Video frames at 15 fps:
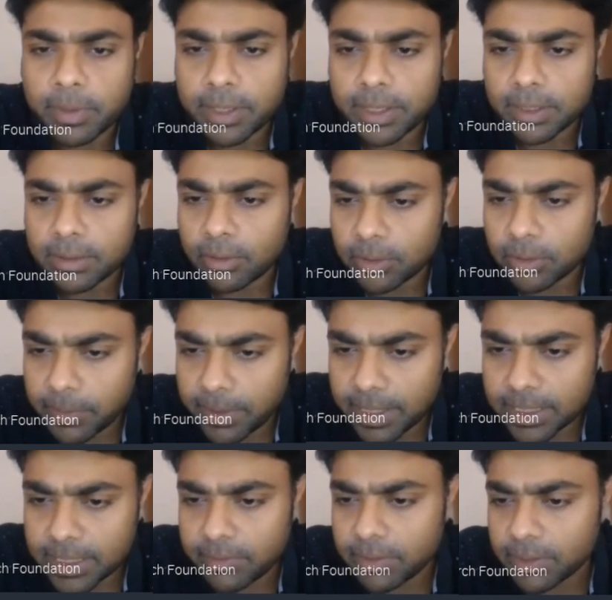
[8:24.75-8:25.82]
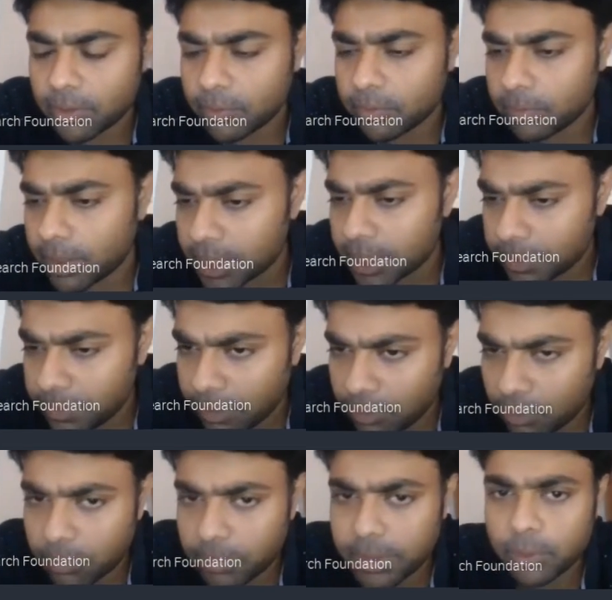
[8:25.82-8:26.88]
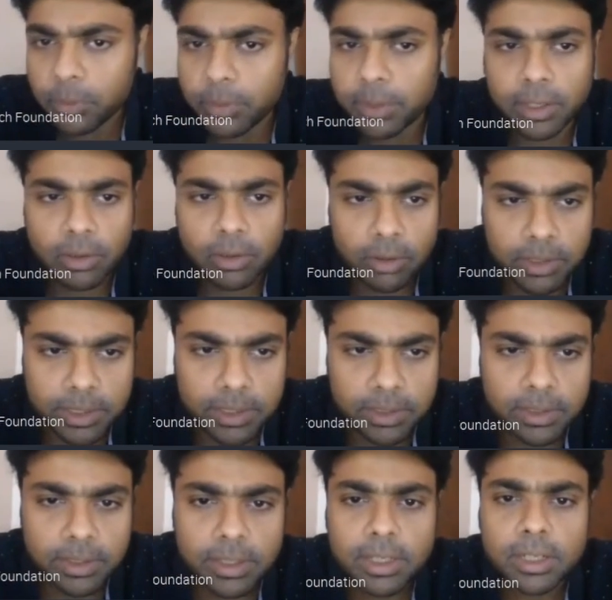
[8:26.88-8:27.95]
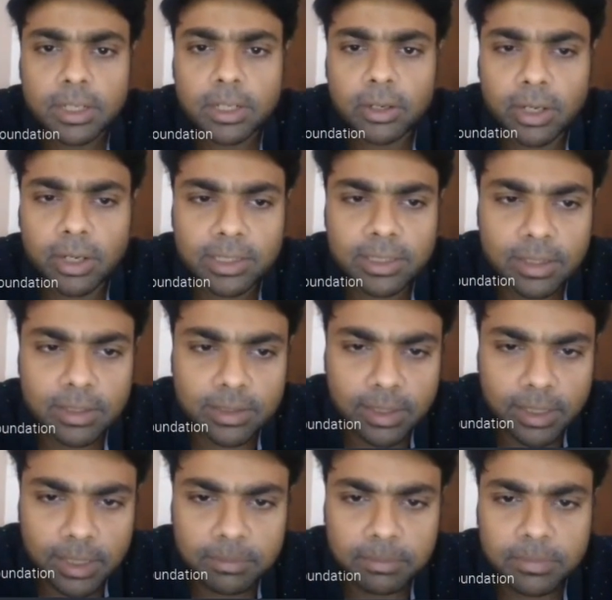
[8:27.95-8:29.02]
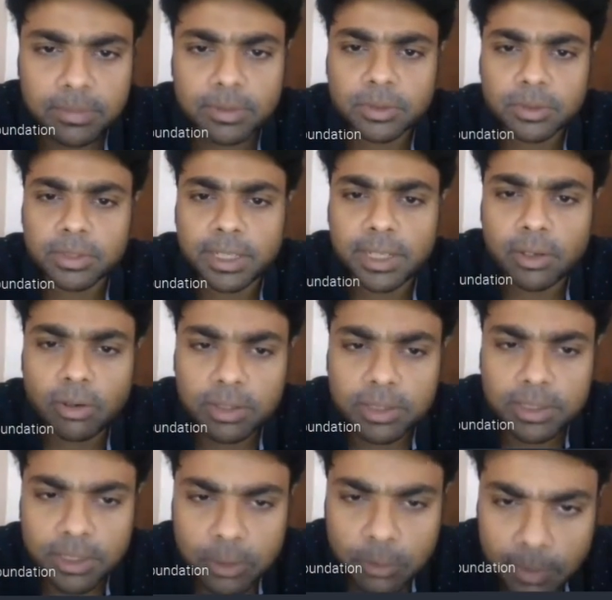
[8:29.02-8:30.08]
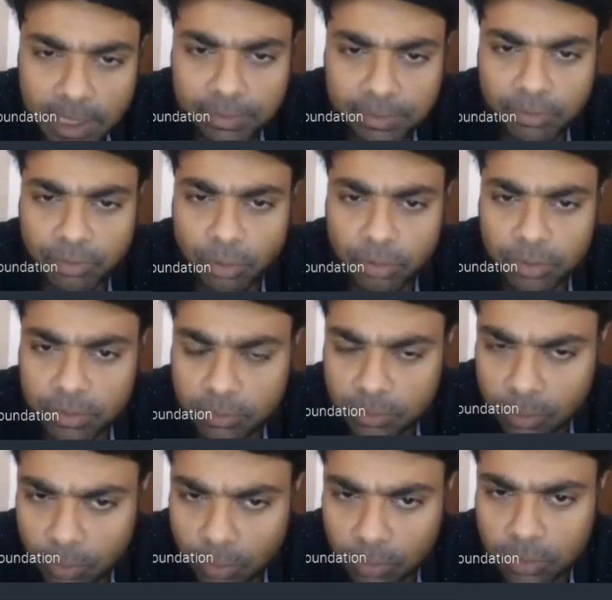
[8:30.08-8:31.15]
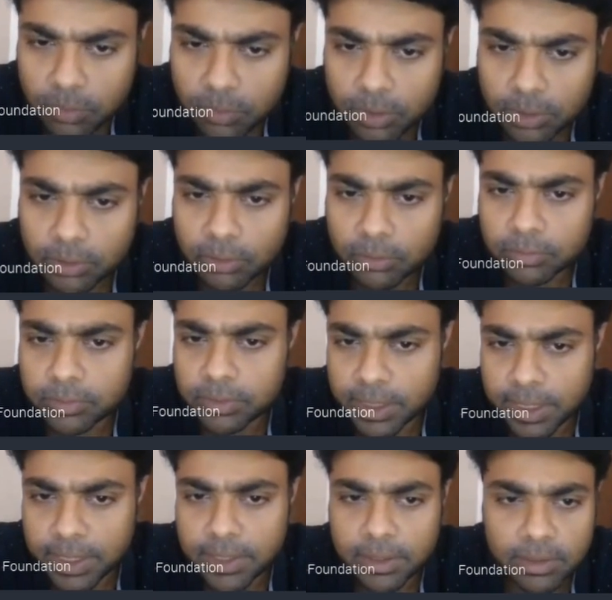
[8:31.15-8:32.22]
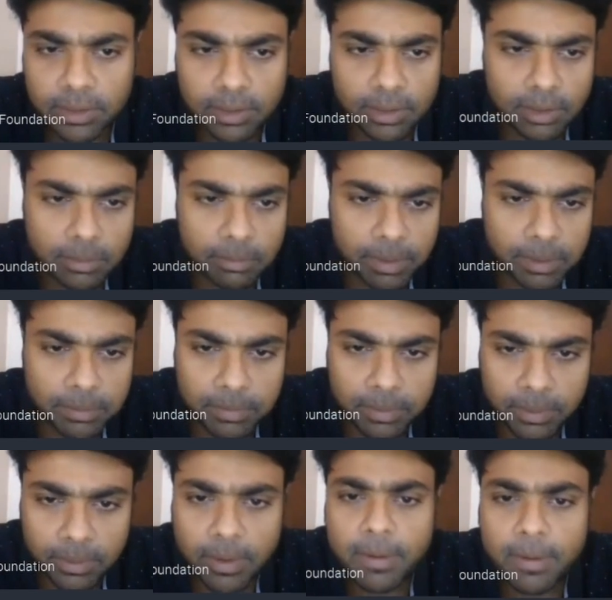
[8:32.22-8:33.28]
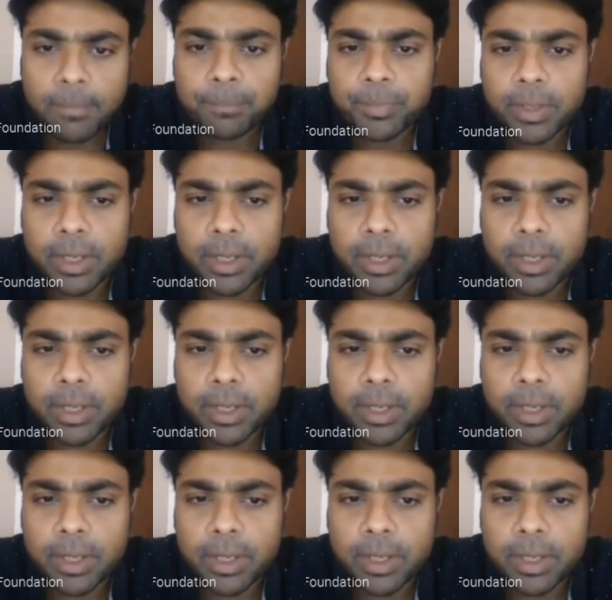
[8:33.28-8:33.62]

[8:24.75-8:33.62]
on 27th of March we would be doing an auction. At that time, so he auctioned 25,000 crores worth of 3-year paper,